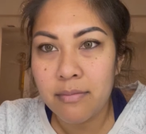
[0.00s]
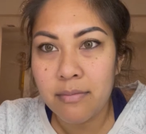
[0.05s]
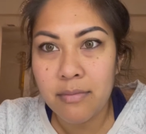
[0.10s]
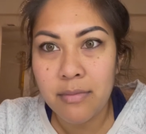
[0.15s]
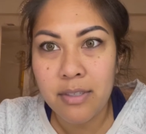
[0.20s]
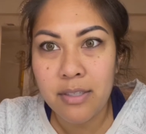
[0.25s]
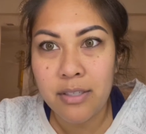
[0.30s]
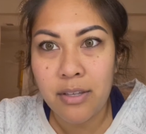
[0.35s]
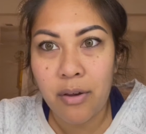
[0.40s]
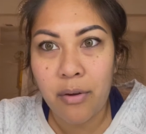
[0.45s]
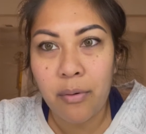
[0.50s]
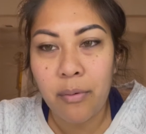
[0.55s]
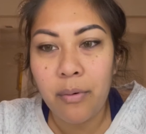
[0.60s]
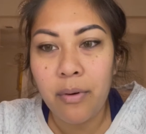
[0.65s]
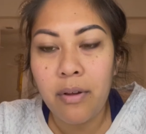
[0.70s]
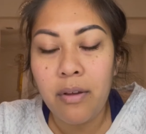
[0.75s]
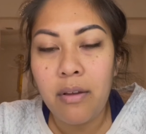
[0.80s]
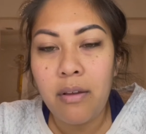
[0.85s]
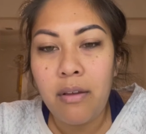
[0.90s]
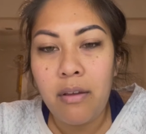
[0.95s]
So
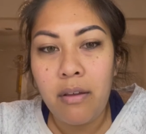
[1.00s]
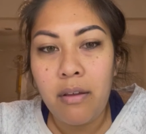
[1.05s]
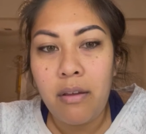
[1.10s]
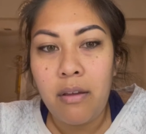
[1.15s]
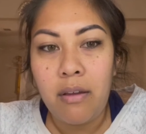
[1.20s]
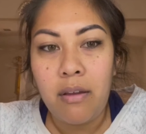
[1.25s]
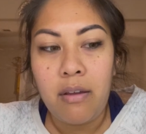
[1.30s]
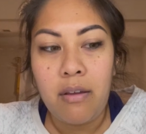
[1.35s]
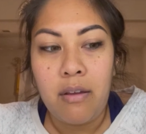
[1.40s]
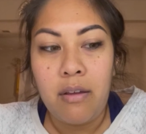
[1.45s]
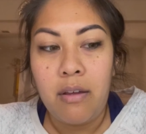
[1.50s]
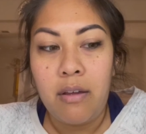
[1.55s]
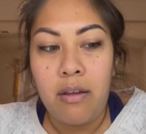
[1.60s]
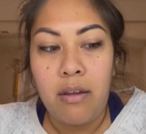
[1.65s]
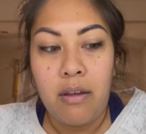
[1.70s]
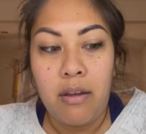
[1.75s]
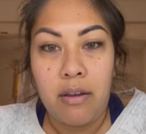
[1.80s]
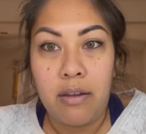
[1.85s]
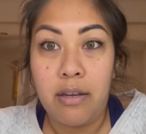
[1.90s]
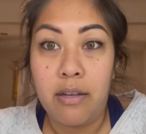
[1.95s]

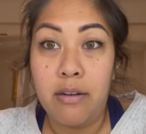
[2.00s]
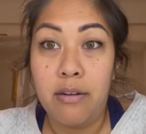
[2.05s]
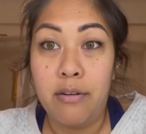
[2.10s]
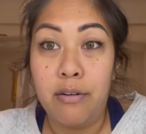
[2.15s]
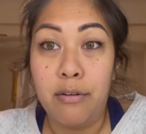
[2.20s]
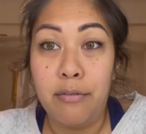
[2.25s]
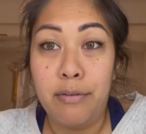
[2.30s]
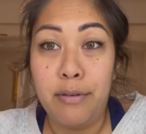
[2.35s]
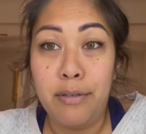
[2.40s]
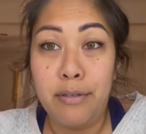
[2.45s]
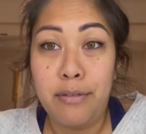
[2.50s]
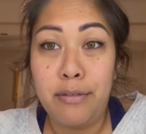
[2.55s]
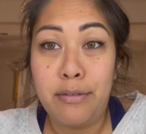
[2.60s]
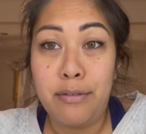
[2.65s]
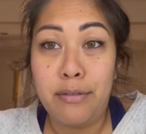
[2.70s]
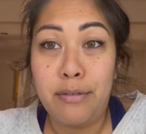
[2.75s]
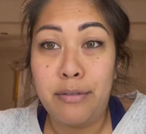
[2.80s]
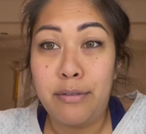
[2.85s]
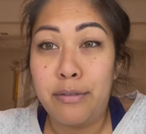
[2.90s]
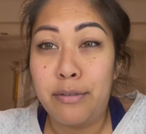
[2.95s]
I got
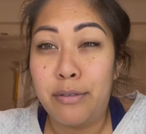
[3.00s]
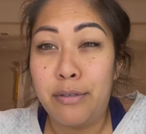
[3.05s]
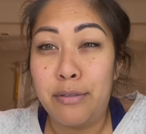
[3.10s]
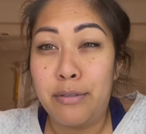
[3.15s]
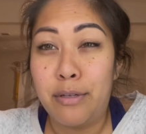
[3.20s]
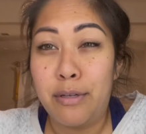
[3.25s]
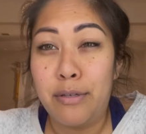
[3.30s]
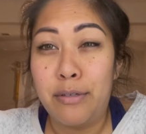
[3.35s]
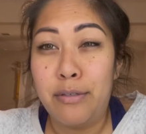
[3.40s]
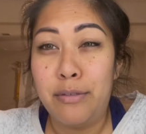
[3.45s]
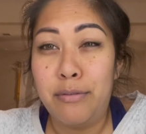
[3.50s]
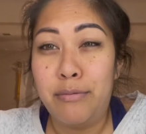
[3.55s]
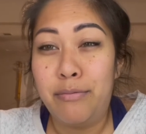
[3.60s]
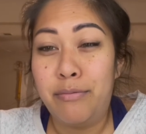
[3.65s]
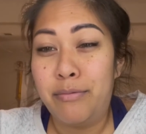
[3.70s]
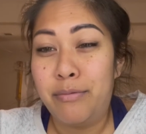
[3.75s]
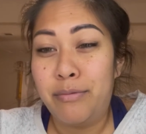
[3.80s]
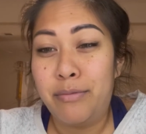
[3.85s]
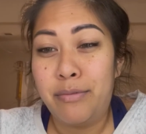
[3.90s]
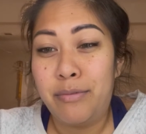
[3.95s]
nervous because I
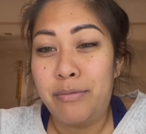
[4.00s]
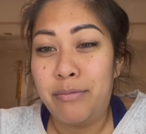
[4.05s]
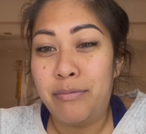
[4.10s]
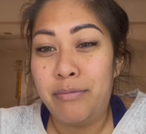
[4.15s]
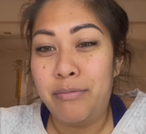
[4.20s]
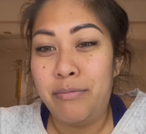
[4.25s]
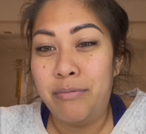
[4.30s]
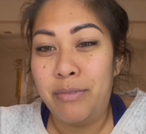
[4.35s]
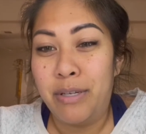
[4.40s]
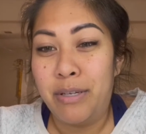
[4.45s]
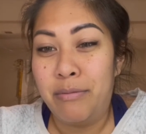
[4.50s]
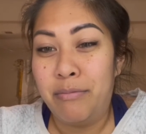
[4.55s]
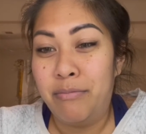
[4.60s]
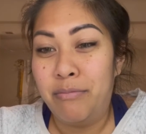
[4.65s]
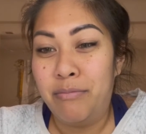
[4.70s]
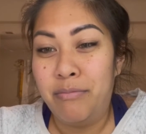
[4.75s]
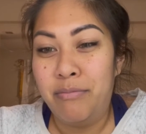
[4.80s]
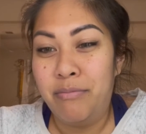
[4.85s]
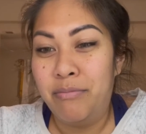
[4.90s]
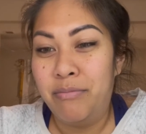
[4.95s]

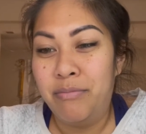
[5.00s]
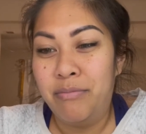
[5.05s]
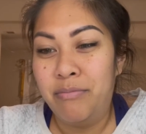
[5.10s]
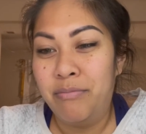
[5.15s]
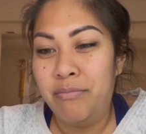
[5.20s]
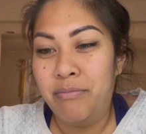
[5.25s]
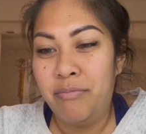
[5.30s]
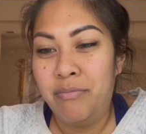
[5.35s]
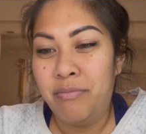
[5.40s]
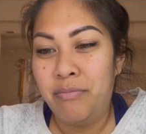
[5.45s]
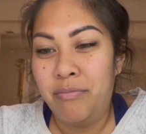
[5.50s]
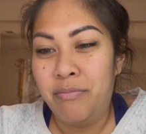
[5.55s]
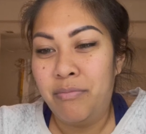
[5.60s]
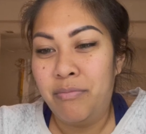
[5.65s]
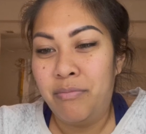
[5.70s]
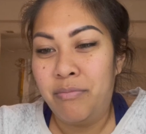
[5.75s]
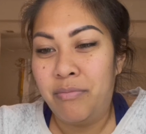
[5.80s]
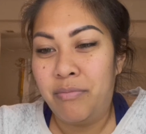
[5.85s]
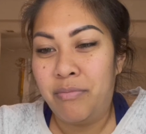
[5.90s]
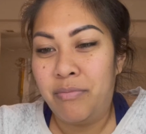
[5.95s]
am
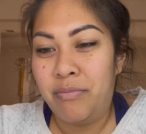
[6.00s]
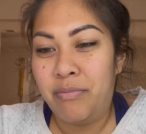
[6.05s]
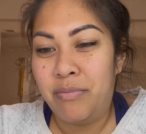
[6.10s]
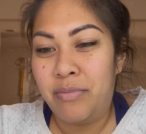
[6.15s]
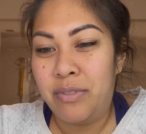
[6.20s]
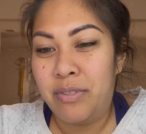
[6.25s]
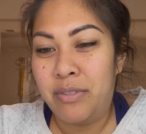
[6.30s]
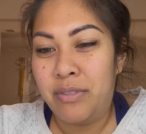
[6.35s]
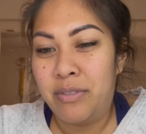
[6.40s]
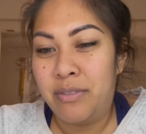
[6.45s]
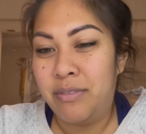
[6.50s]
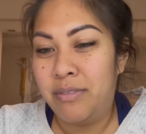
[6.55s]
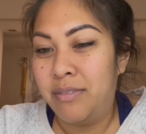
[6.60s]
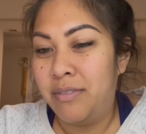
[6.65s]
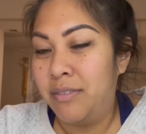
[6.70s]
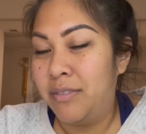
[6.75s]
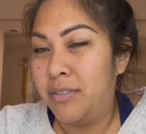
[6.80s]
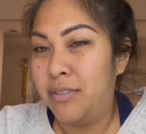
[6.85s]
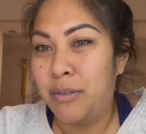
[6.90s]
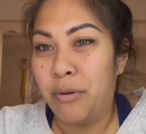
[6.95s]

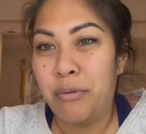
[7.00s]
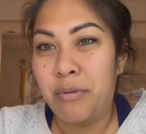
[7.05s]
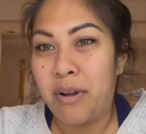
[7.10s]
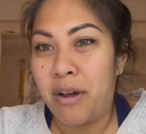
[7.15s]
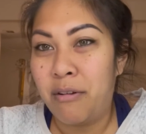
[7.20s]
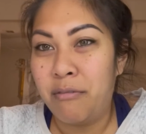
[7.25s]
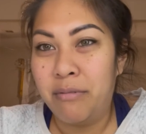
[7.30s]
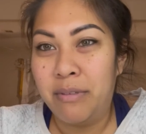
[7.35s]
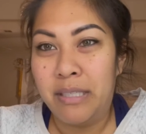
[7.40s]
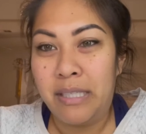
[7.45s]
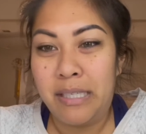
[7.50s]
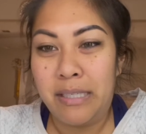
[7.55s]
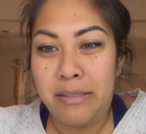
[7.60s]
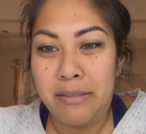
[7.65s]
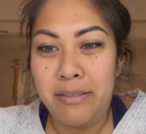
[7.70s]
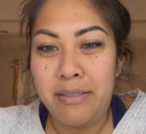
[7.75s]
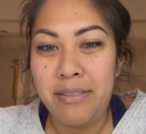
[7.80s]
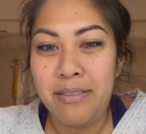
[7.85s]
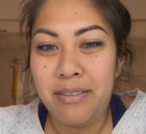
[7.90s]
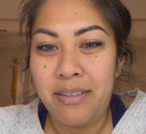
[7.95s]
so not willing
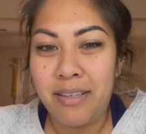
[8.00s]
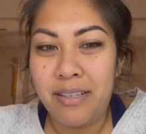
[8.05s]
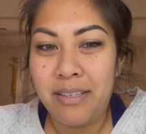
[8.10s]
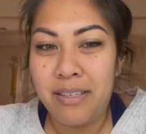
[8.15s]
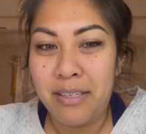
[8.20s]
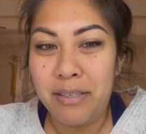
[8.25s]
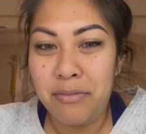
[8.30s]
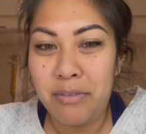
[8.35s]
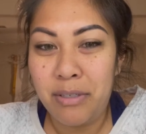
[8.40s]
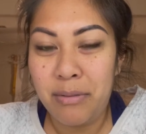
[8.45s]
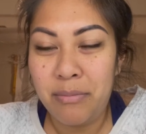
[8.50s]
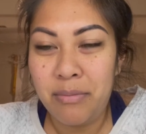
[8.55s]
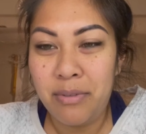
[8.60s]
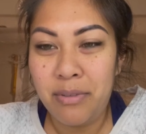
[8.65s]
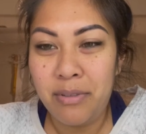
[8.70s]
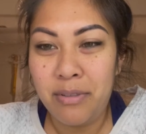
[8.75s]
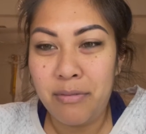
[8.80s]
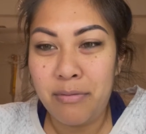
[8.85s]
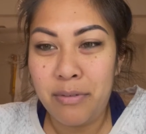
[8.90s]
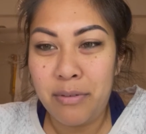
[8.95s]
to like give up
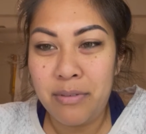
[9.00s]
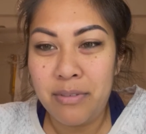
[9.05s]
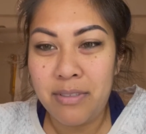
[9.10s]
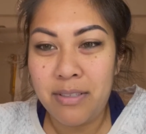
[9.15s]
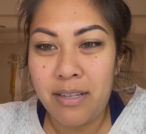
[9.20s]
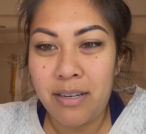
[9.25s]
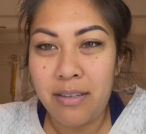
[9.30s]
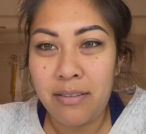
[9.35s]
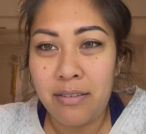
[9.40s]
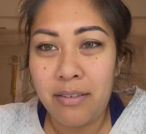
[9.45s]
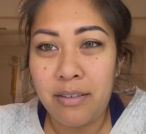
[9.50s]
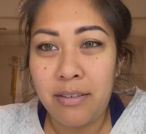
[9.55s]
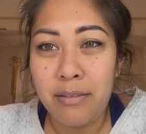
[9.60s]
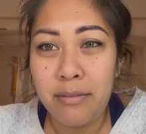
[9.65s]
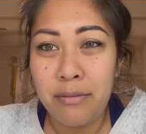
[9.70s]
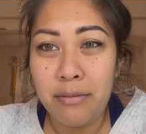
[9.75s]
the foods that I love,